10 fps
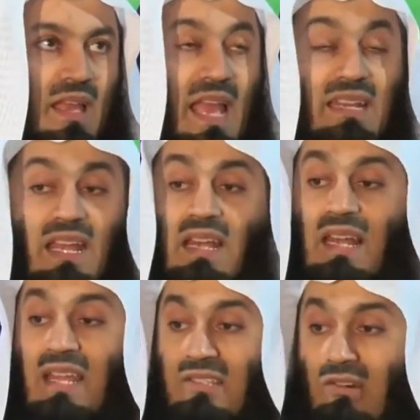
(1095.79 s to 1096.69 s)
and then
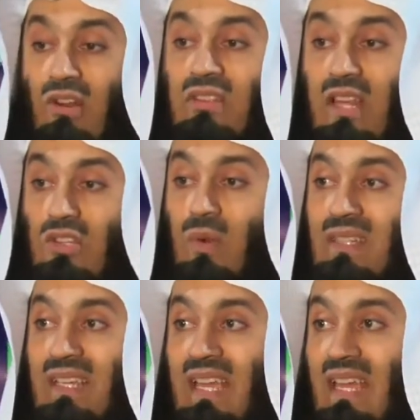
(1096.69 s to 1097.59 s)
later on they do
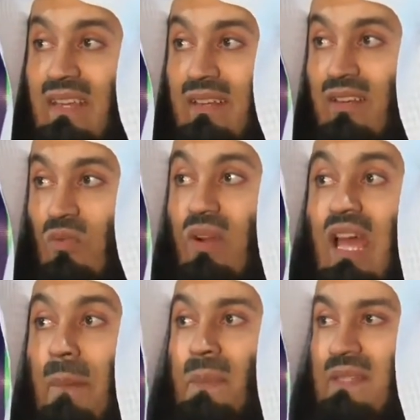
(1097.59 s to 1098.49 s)
it again, what
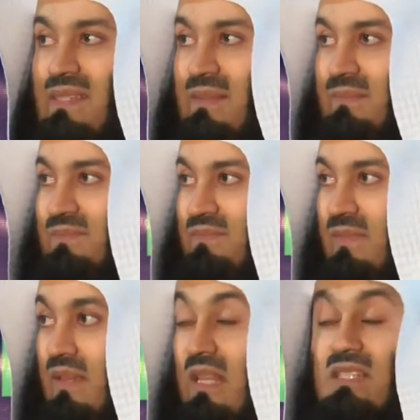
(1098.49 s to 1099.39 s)
happens?
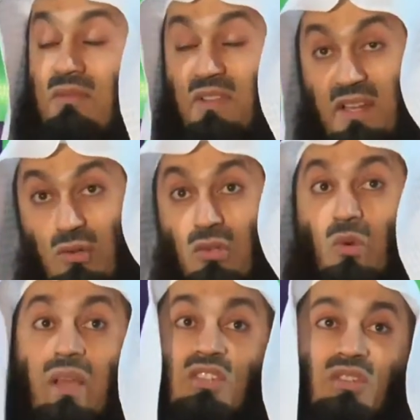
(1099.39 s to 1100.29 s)
That's a very good
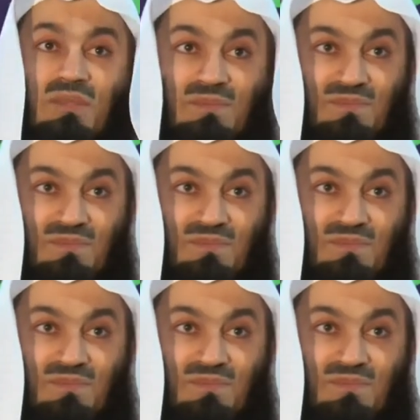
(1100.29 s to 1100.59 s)
question.